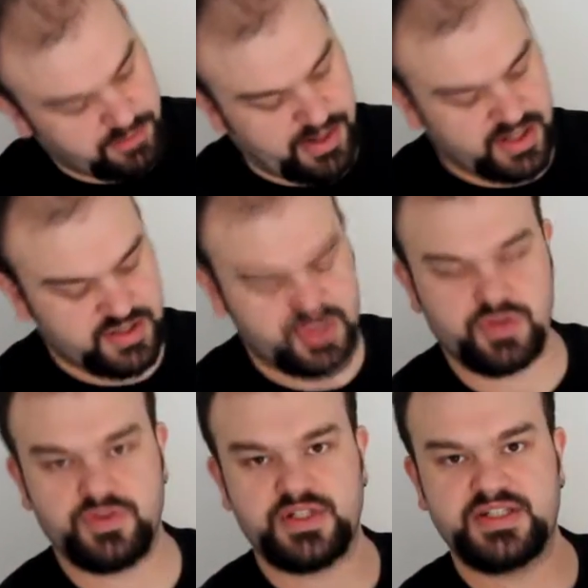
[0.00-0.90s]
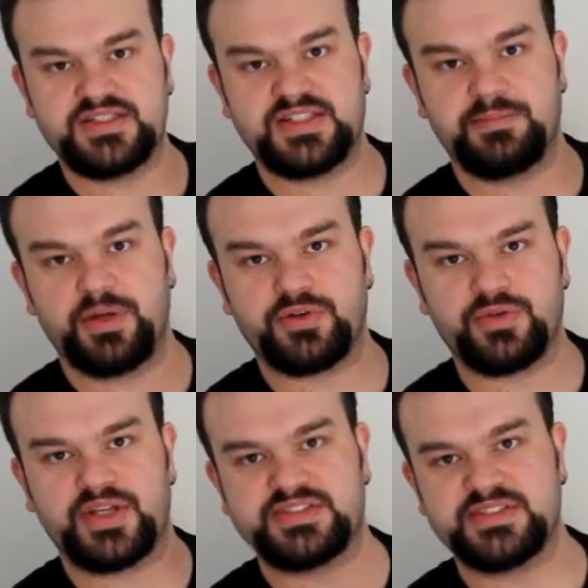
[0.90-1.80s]
button to release the bottle
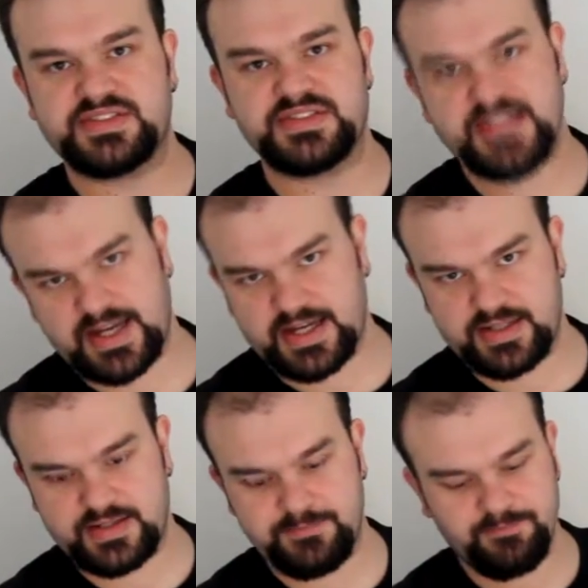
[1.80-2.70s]
that's inside.